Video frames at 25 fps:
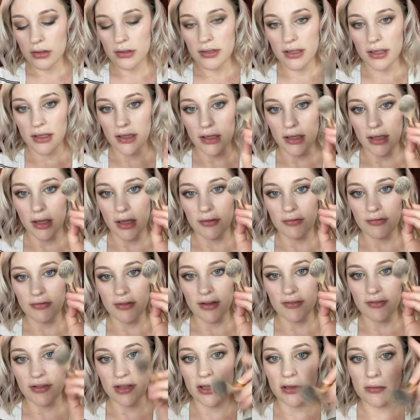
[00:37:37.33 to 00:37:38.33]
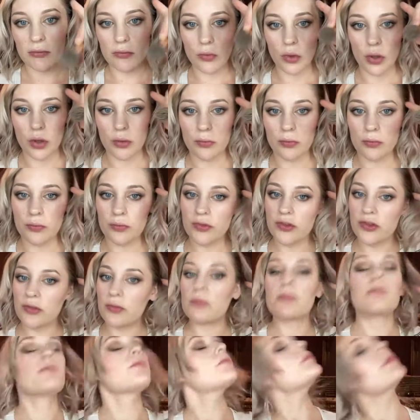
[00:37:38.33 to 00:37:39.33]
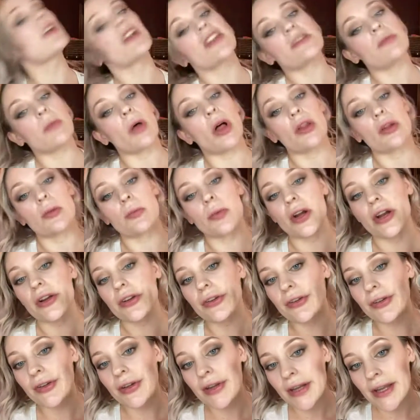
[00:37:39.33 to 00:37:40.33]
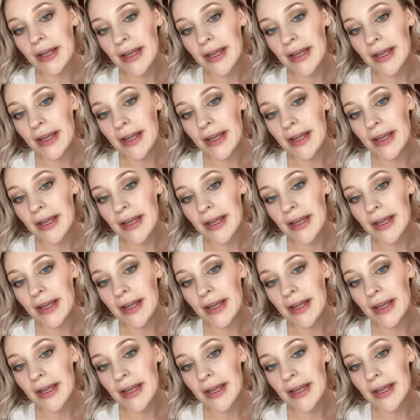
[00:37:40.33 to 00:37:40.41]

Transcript: Taking a fluffy, a smaller brush.